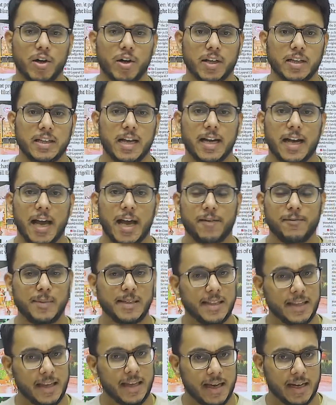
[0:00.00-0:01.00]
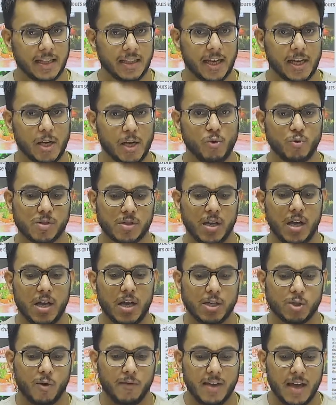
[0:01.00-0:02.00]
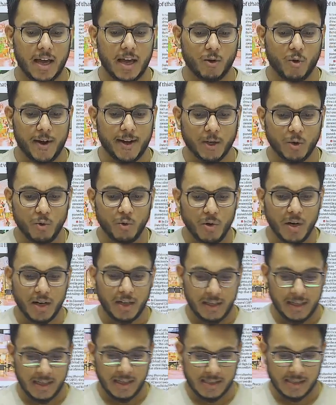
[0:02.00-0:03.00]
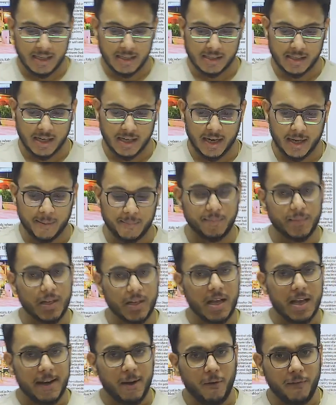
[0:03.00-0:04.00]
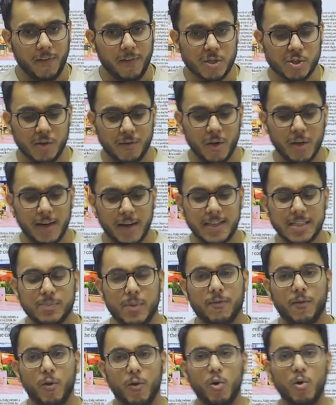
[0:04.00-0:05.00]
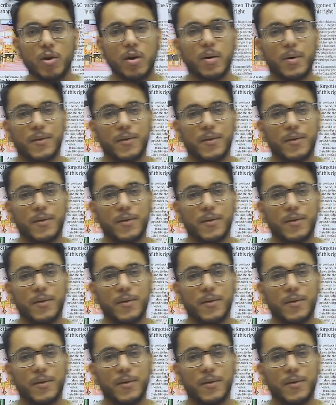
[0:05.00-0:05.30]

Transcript: that have been there in the news. So we are going to discuss it. Now, first of all, guys, before we